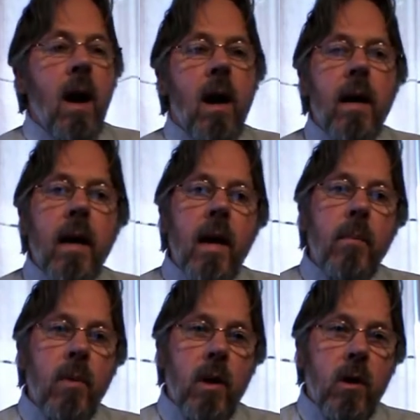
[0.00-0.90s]
I
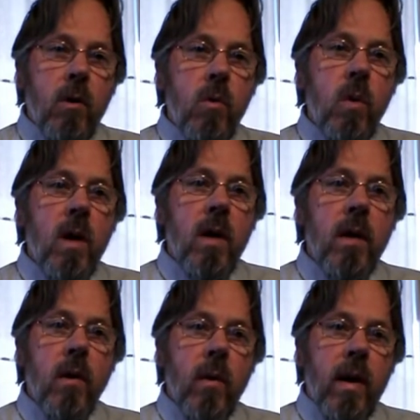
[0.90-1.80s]
am Yahuwah
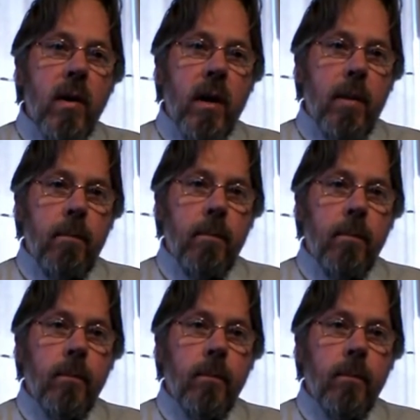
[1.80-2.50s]
your Elohim.